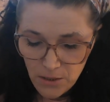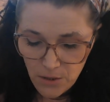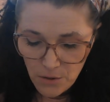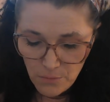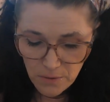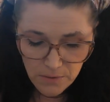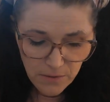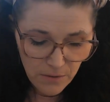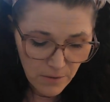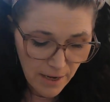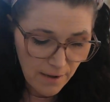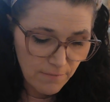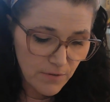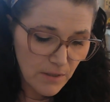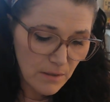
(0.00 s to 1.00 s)
You also
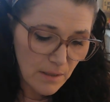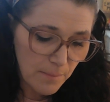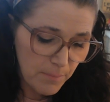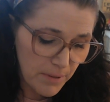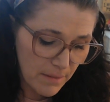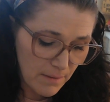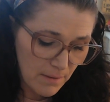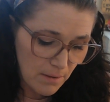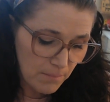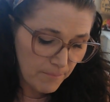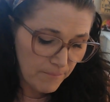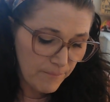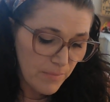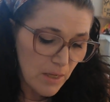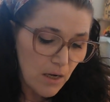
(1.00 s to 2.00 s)
have telepathy,
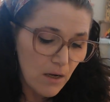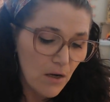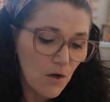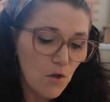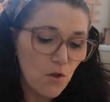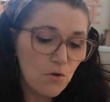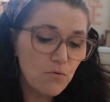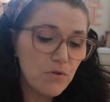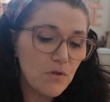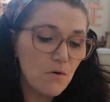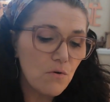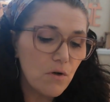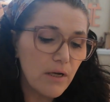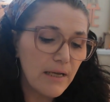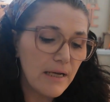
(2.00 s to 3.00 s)
close soul
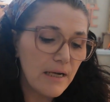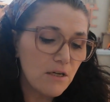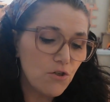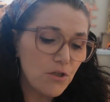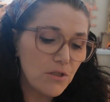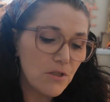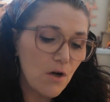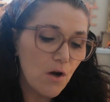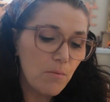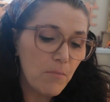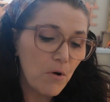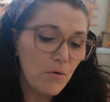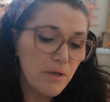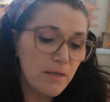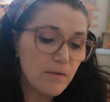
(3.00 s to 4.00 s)
connections,
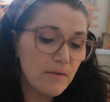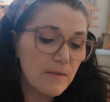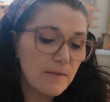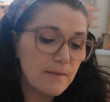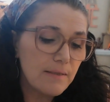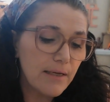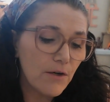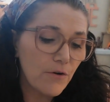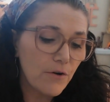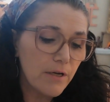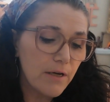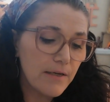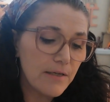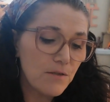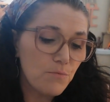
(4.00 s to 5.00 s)
harmoniously
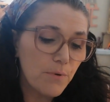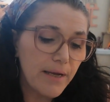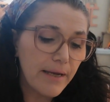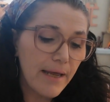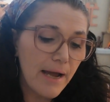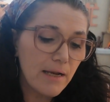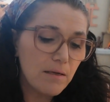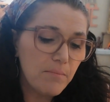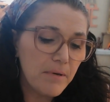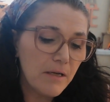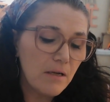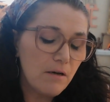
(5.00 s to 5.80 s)
synchronized reenactment